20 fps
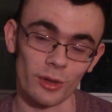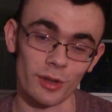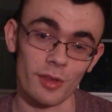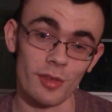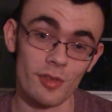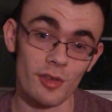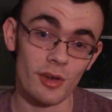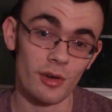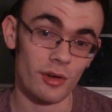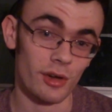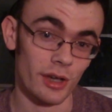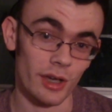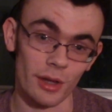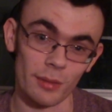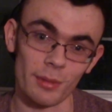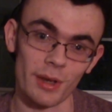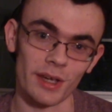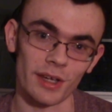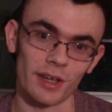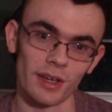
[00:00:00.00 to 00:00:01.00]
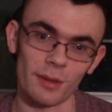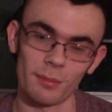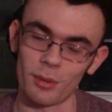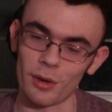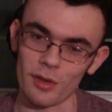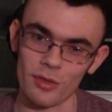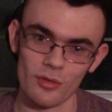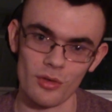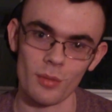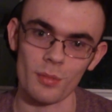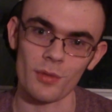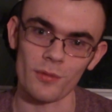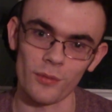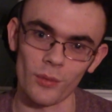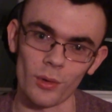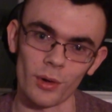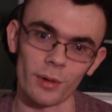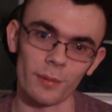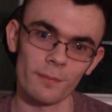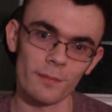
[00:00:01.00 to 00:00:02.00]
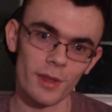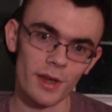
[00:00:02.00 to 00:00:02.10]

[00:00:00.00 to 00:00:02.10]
considering on making a Breadcrumbs 4.